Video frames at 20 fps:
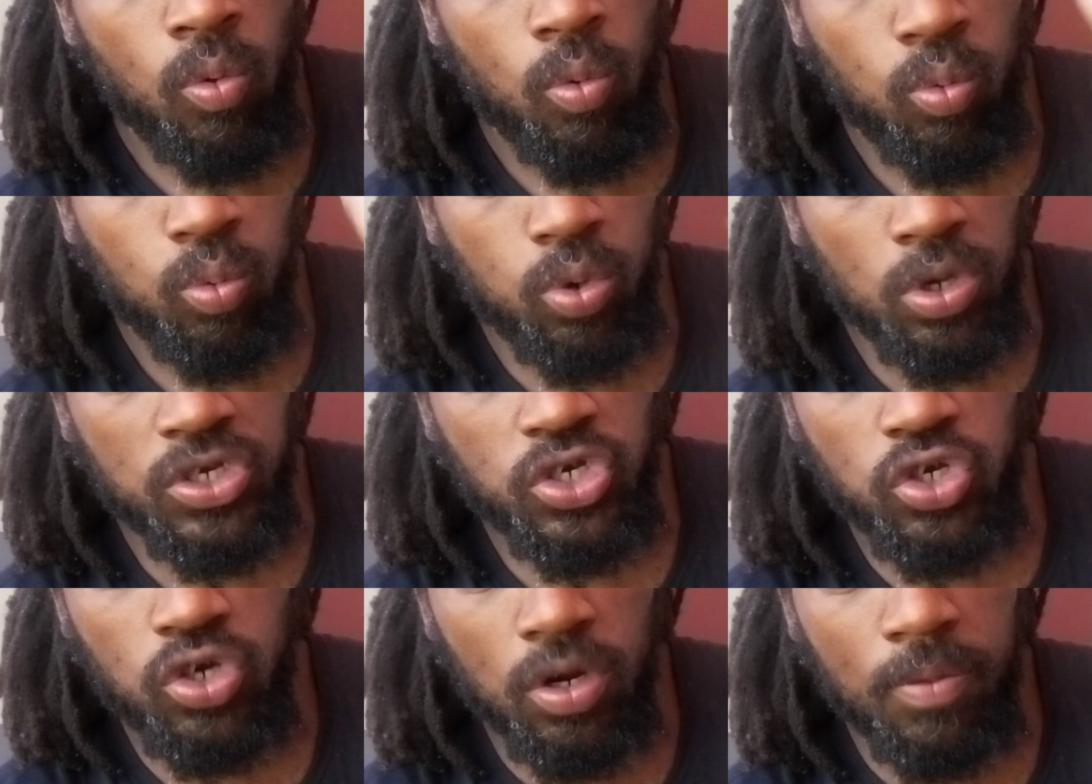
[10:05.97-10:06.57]

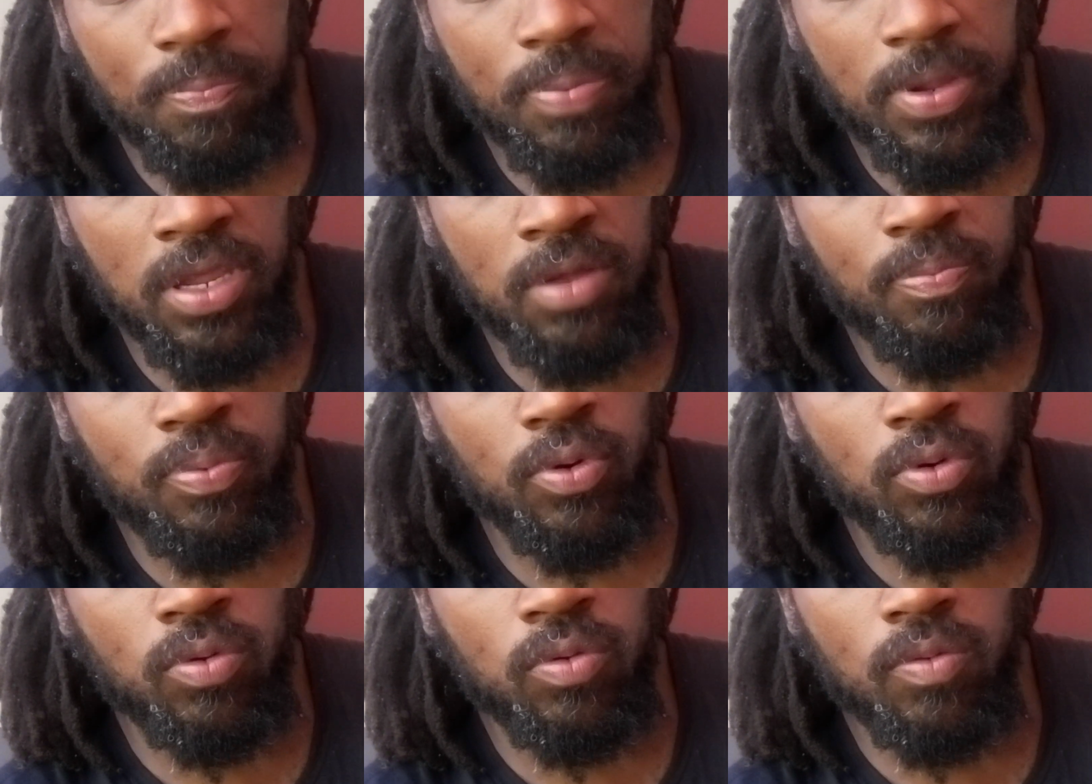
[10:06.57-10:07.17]
What's your
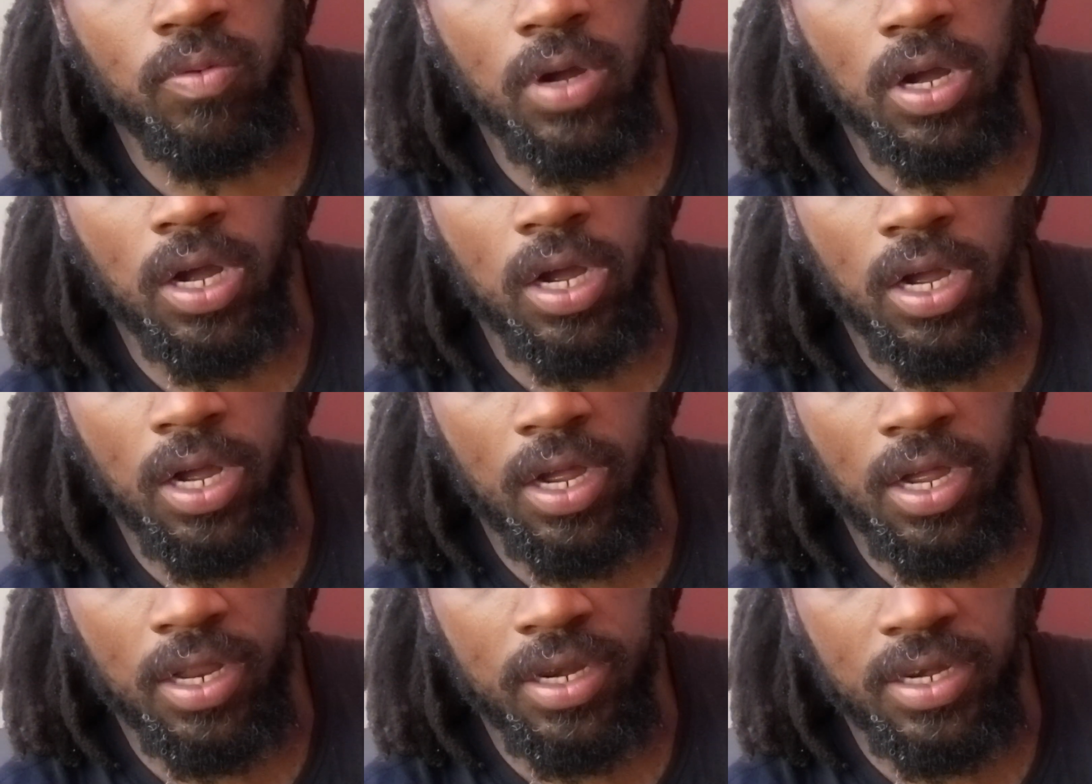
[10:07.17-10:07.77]
people,
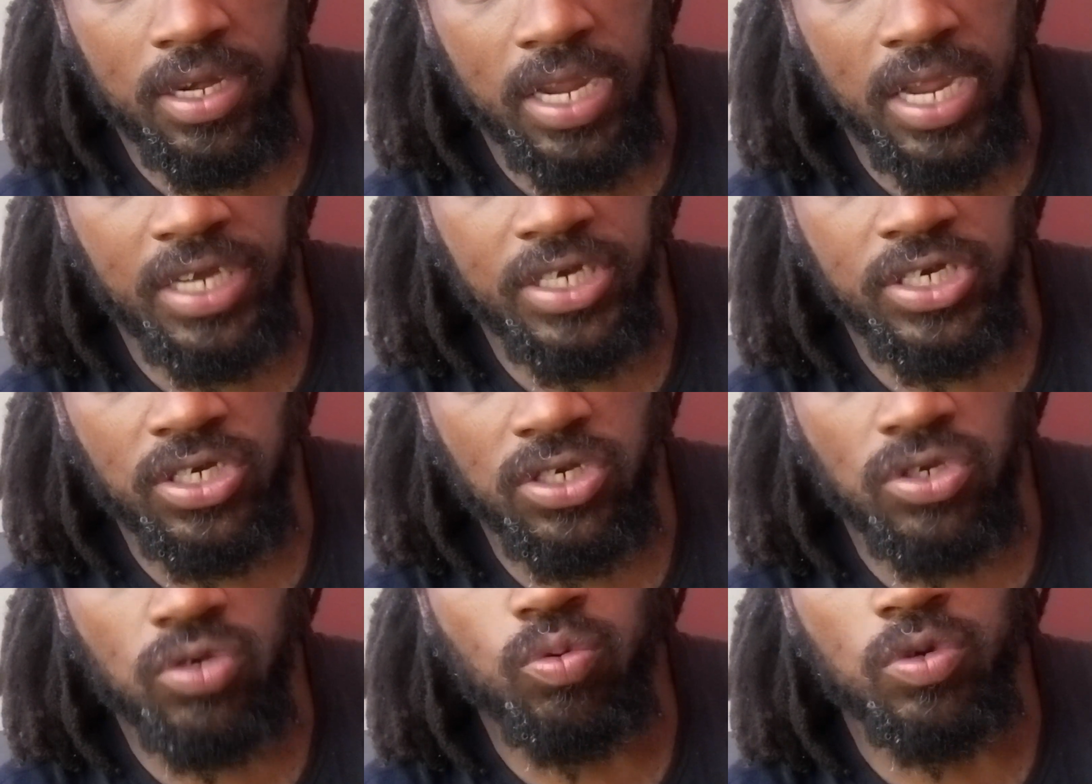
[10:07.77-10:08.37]
uh,
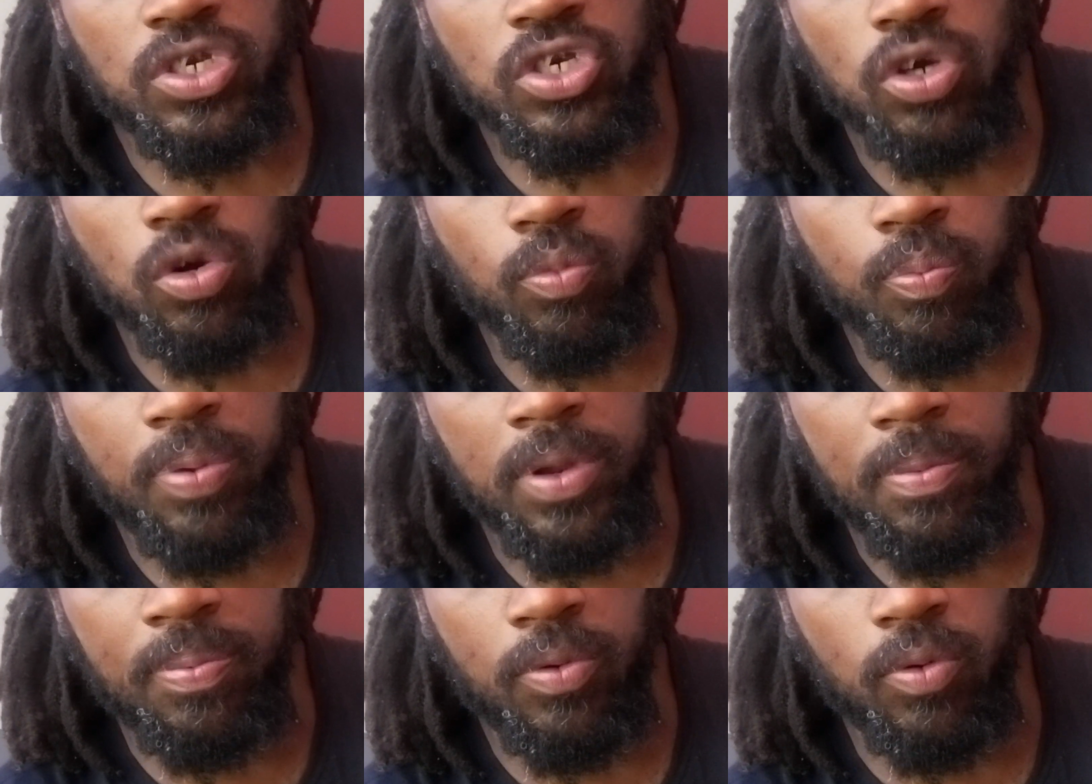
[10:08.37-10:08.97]
nations, what's your
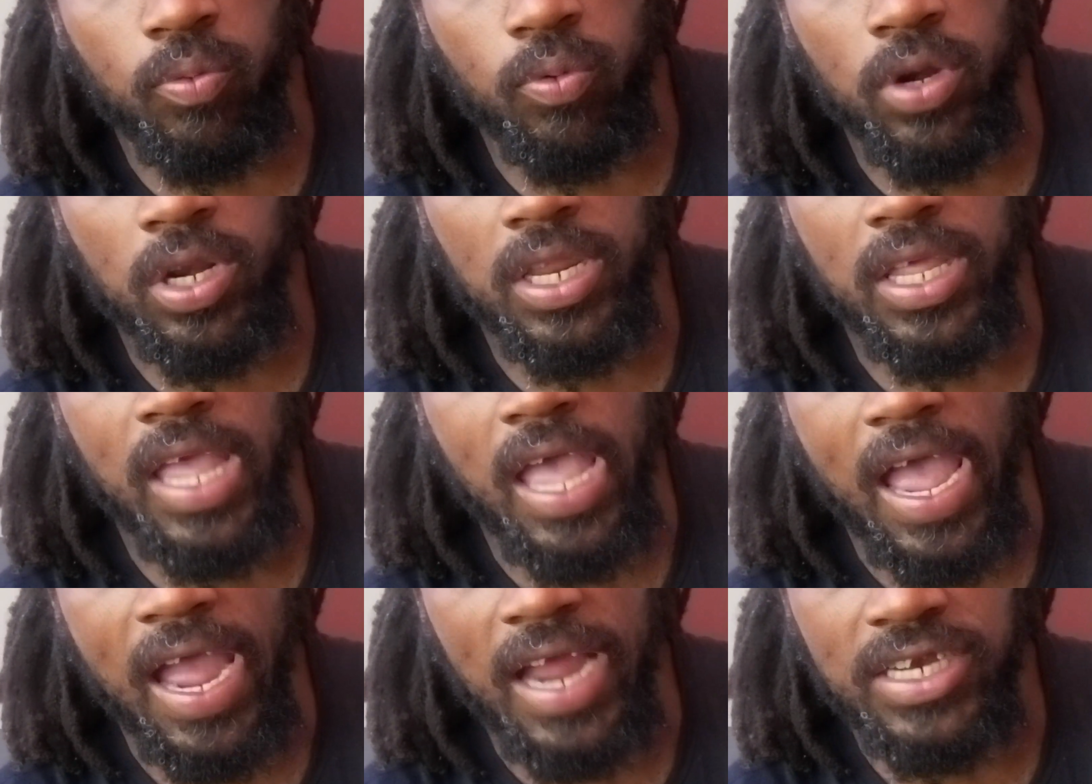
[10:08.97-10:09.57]
people
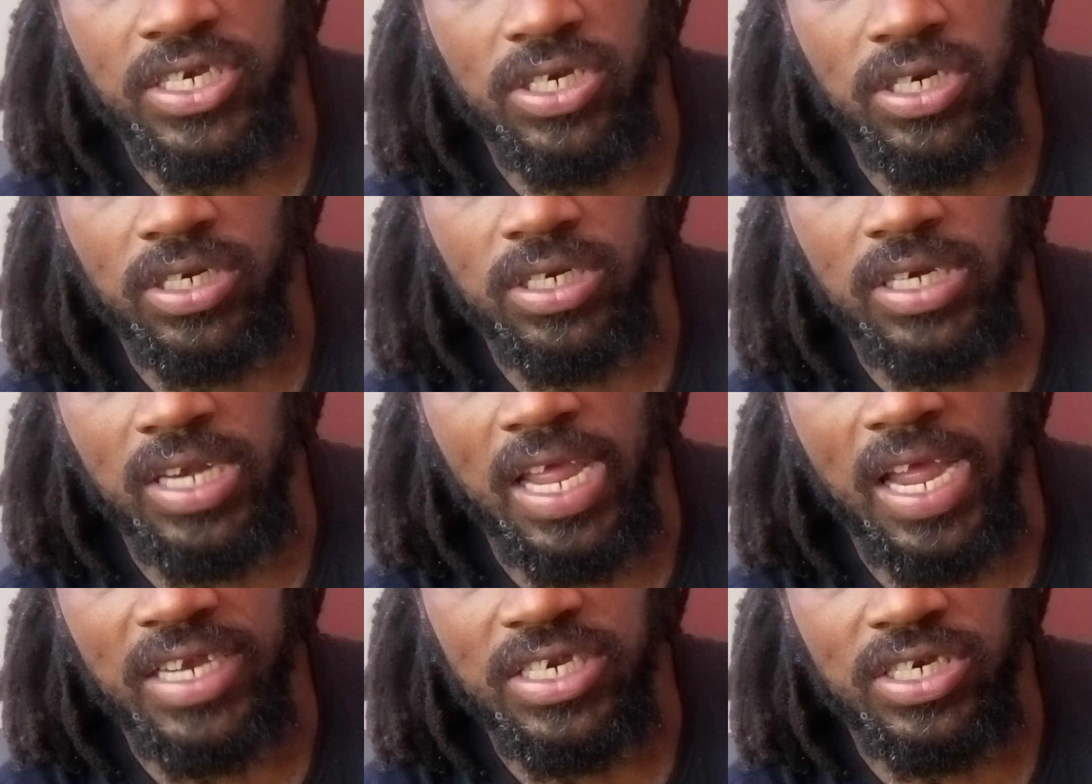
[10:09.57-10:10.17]
really actually
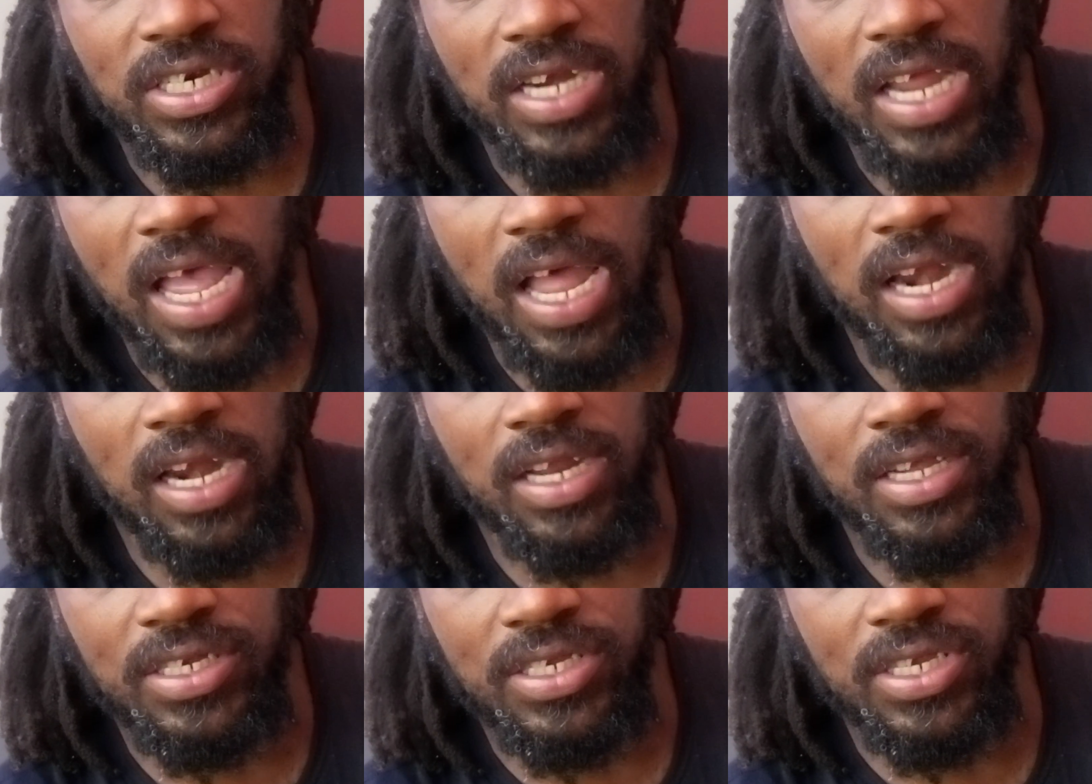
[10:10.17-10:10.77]

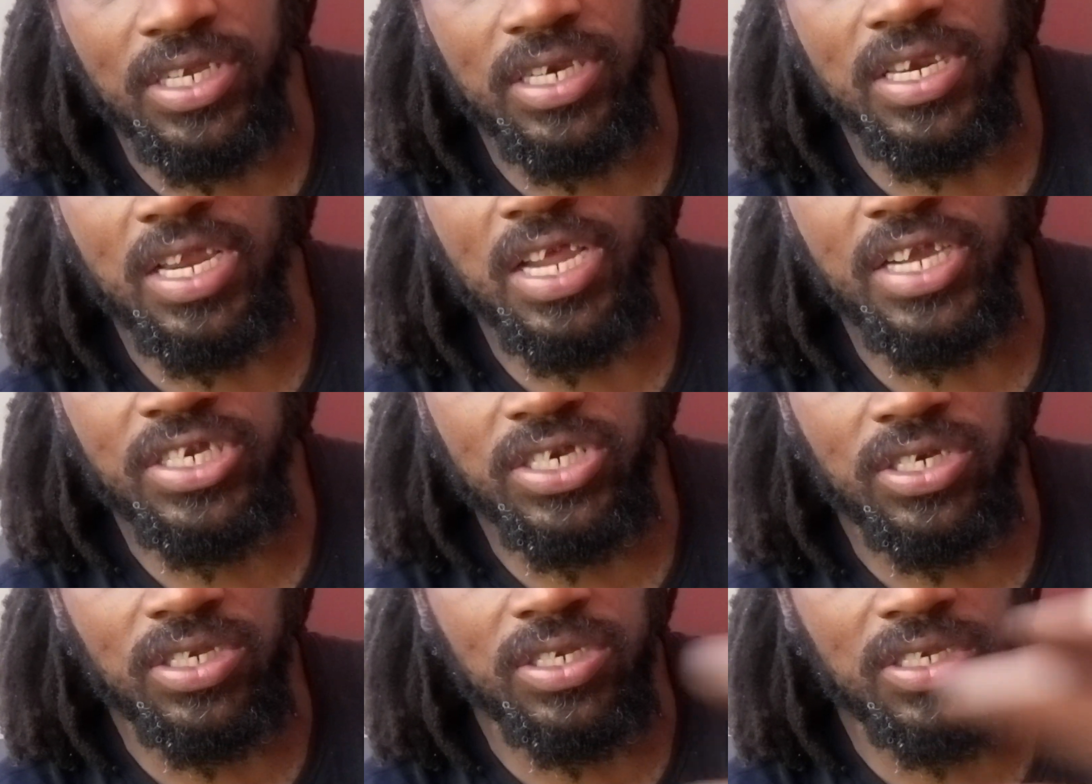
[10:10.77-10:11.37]
nationalities and
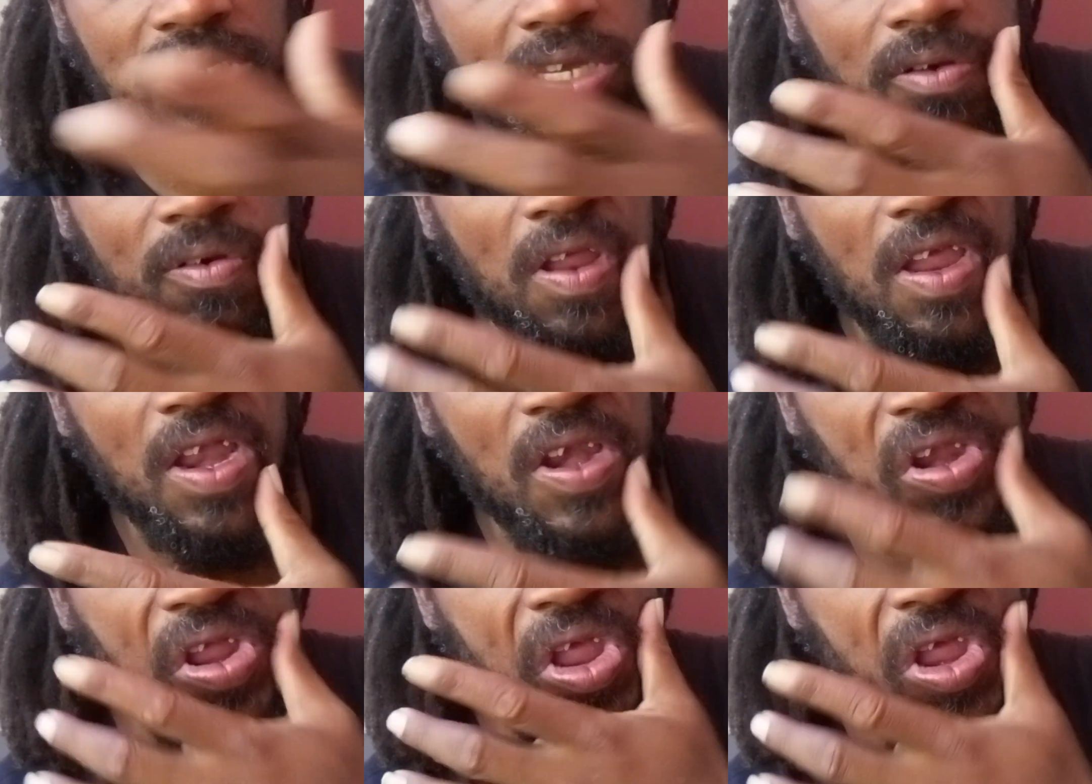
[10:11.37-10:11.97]
nations and,
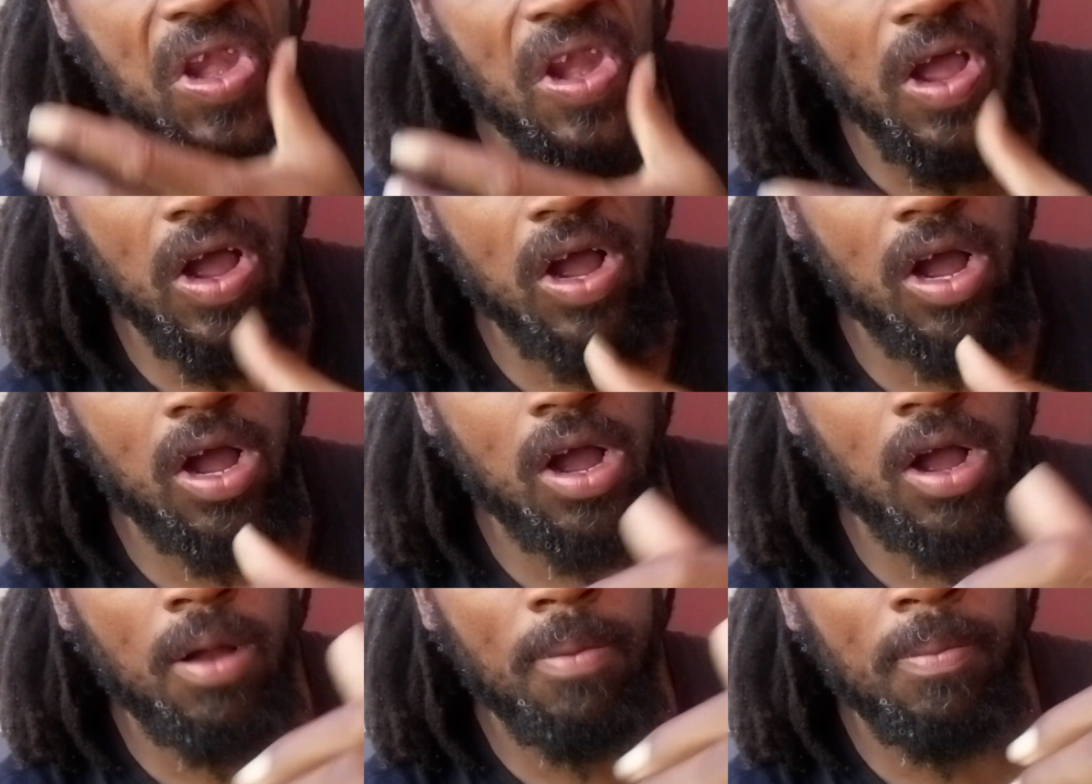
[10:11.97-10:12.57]
and, and
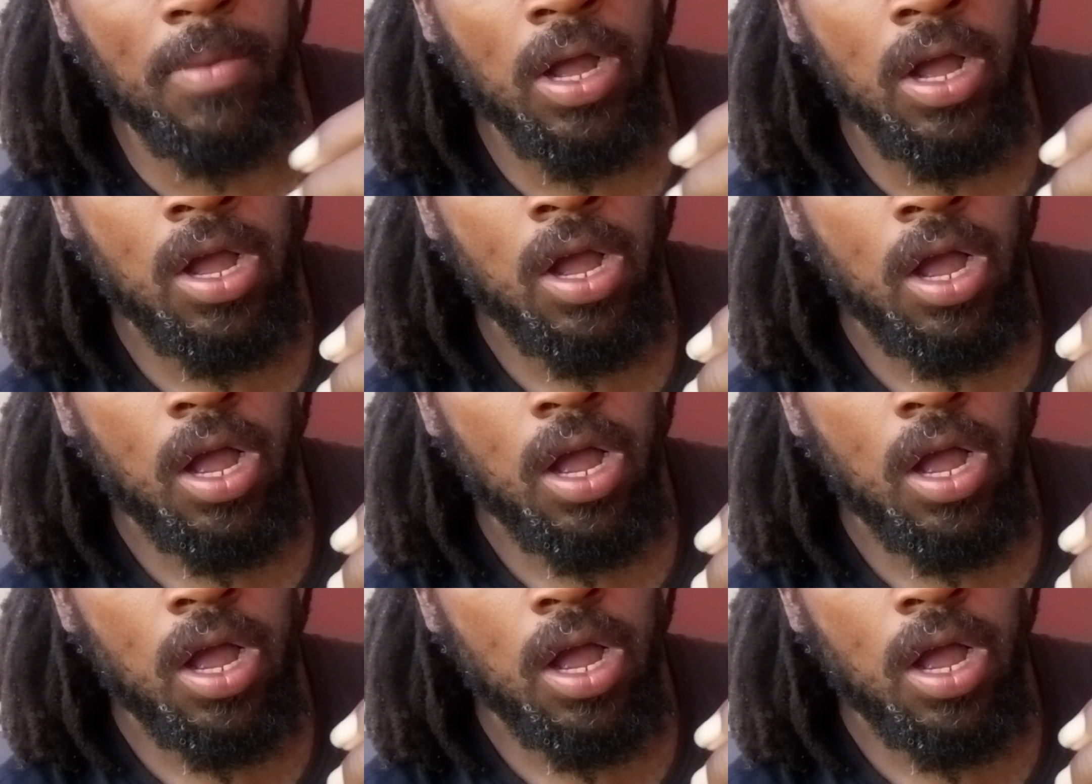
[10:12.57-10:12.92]
um,